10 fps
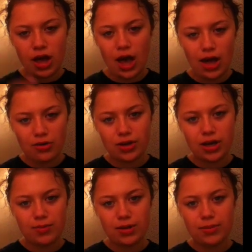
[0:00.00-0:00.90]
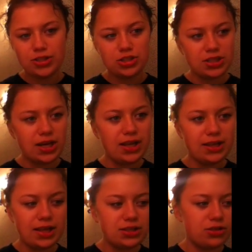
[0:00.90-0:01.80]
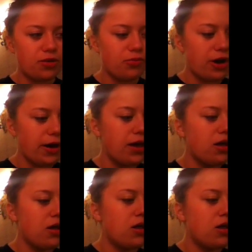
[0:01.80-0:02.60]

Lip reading: how can I be a bitch today? Like, that's not why